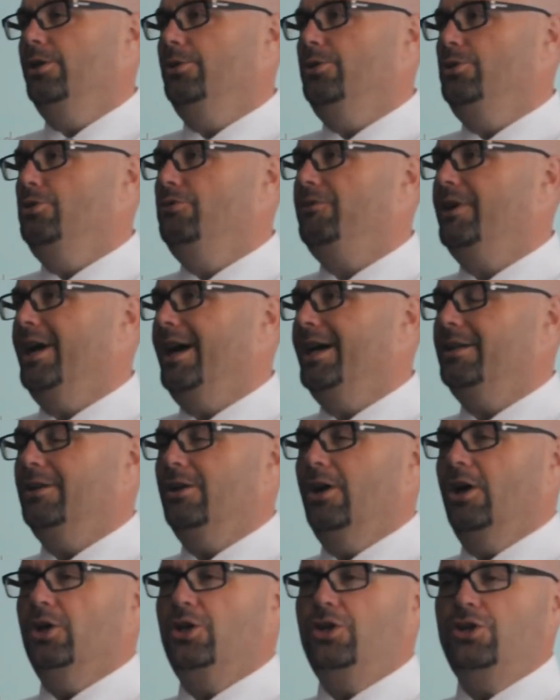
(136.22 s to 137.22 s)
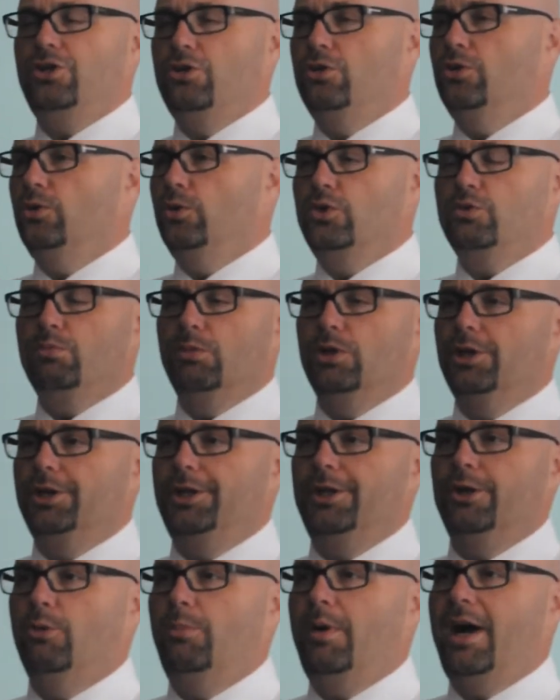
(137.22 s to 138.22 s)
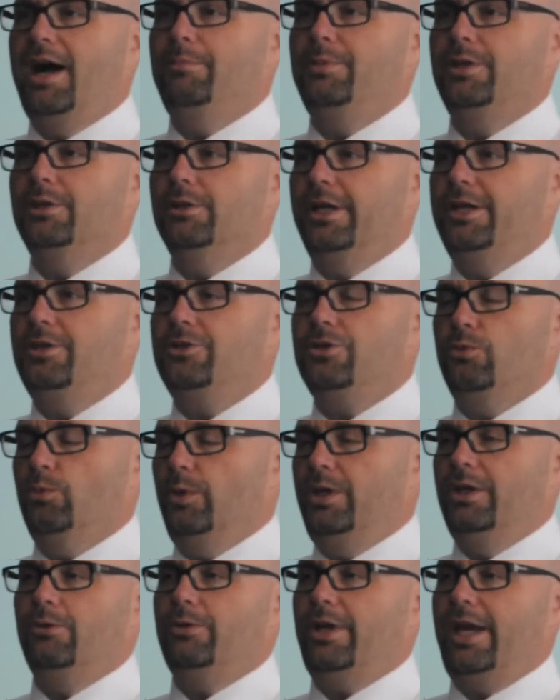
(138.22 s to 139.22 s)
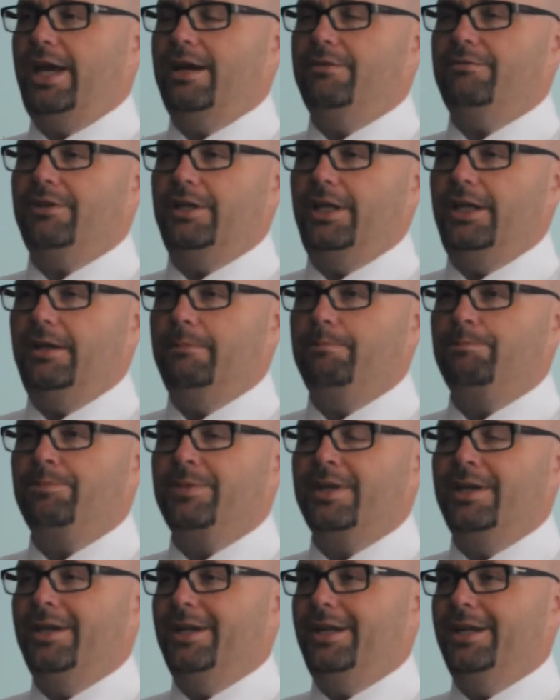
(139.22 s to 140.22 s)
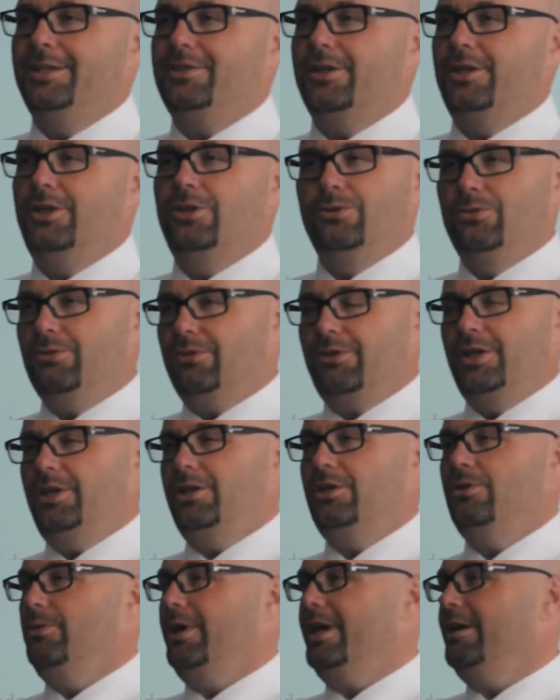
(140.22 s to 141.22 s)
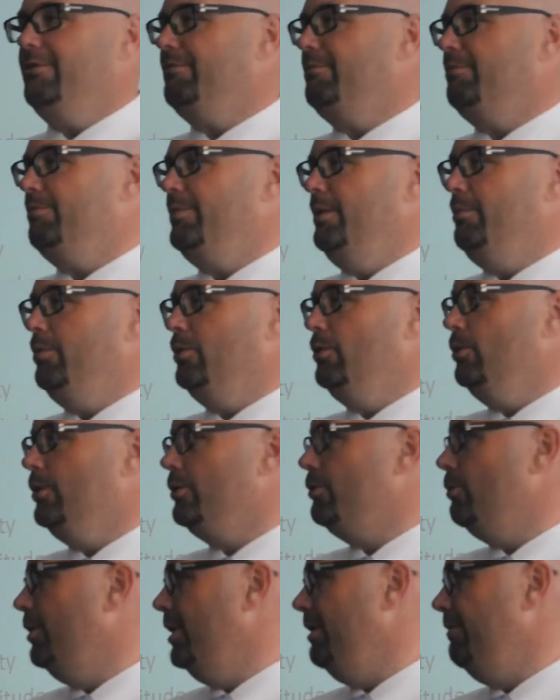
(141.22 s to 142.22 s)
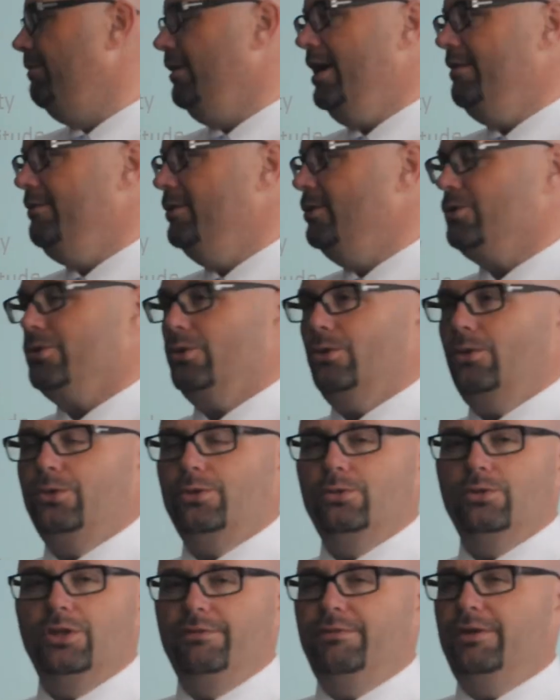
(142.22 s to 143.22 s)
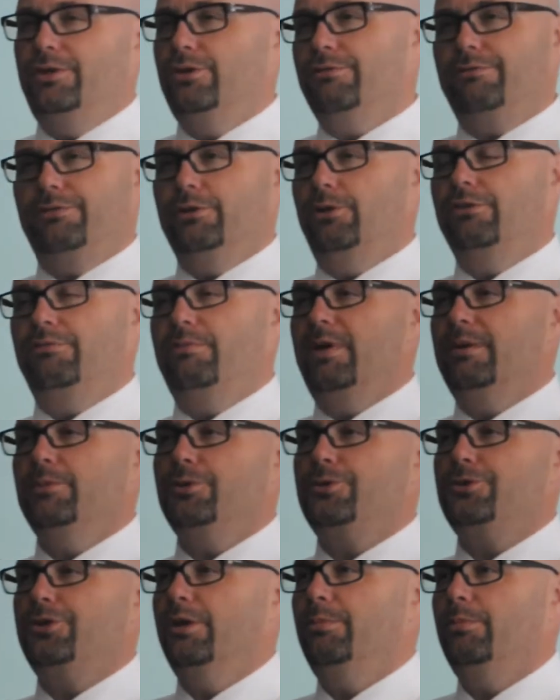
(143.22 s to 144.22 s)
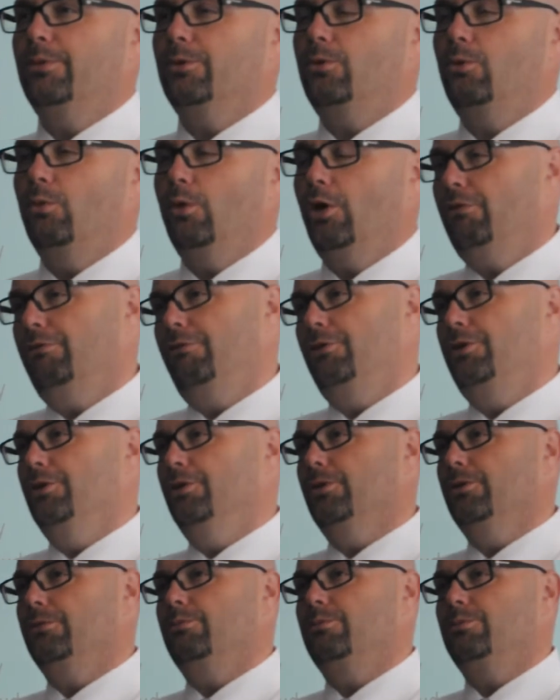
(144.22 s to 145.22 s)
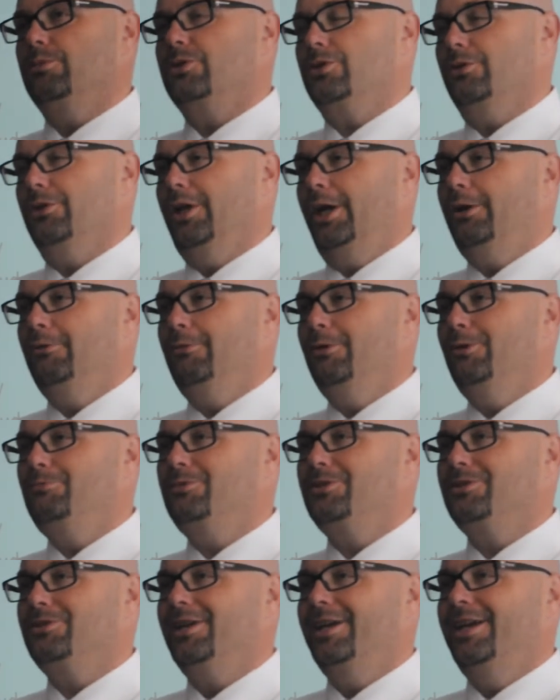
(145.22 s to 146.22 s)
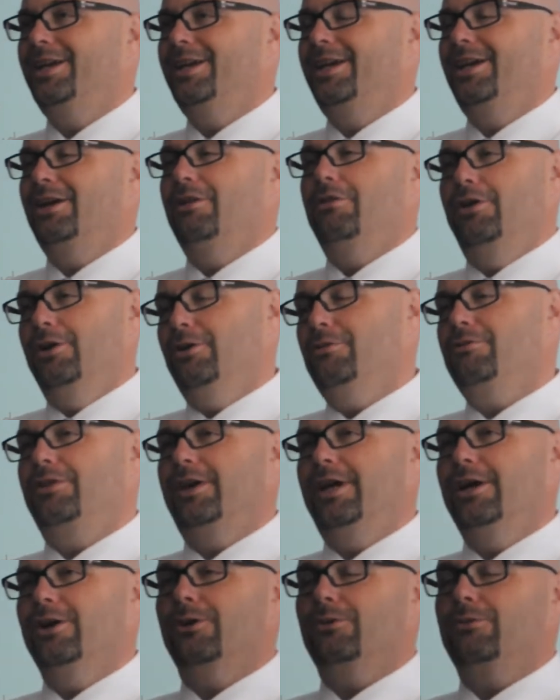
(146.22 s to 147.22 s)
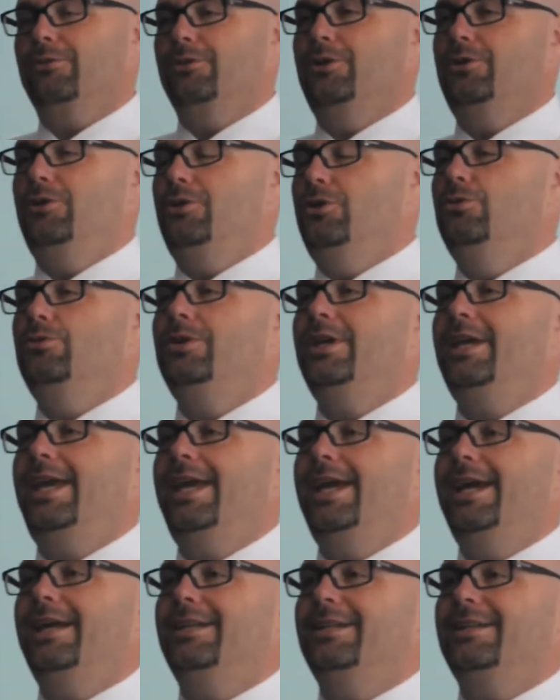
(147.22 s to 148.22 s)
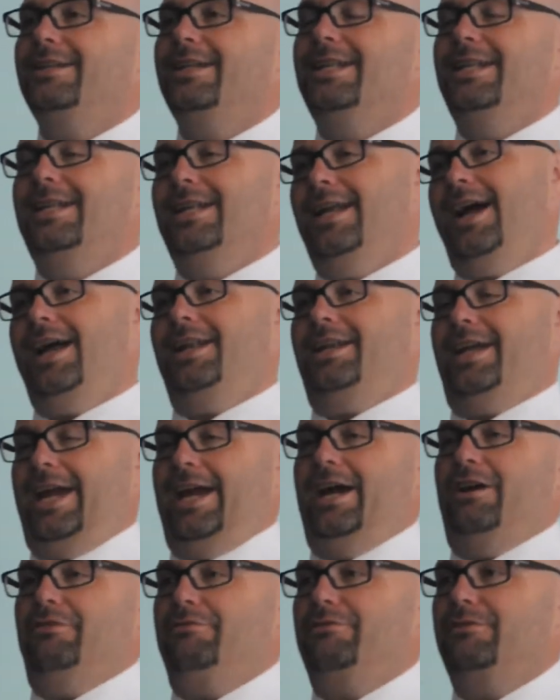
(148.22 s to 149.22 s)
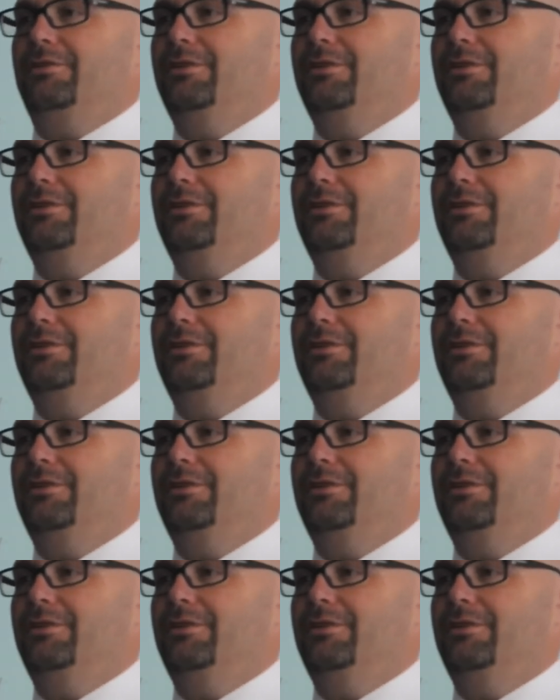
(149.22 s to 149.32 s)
You've got a huge millennial population. We don't have any. And I'd say, you don't think you have people who are 25 years old who live in your field of membership or who work for your select groups? They're there. You can't not have